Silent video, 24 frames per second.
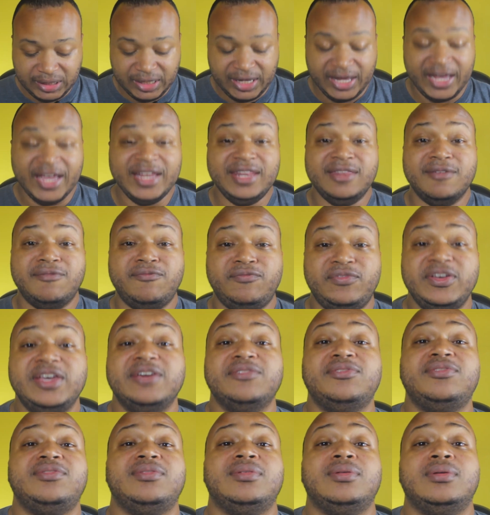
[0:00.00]
And the
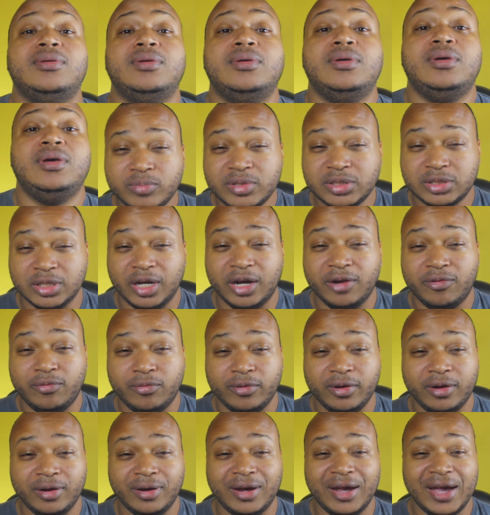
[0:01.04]
5th
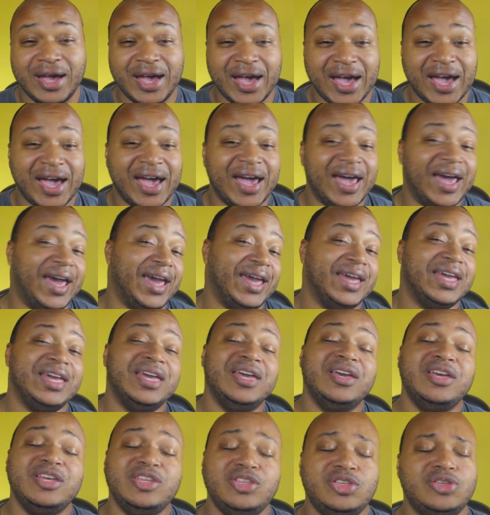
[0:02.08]
software I
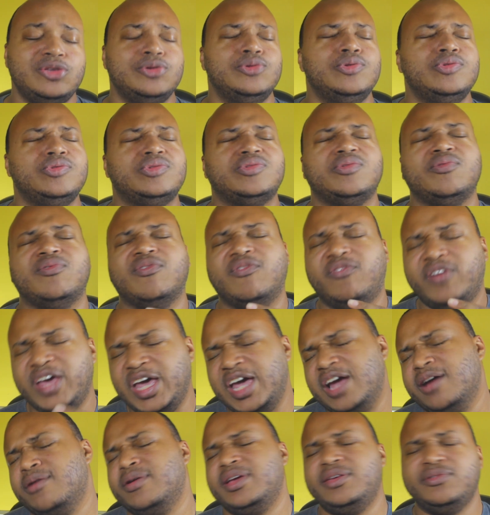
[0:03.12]
use
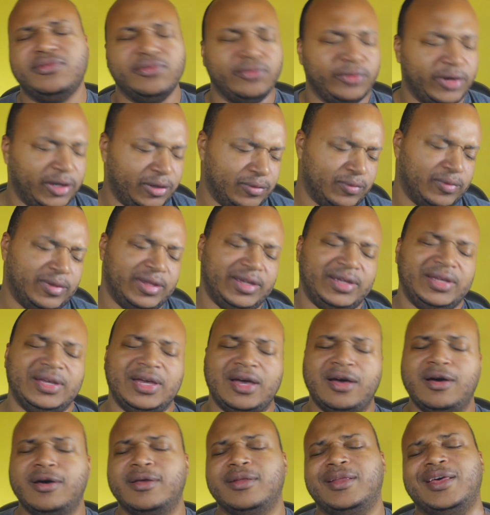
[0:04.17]
very frequently
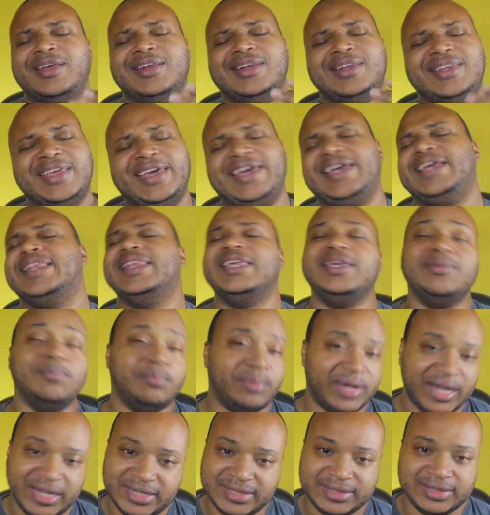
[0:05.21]
on a daily
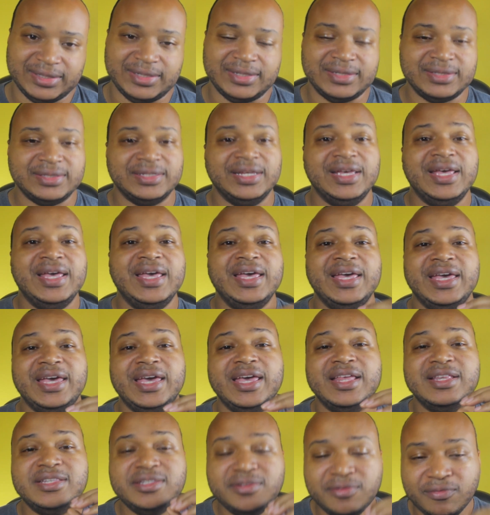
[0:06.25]
basis, it's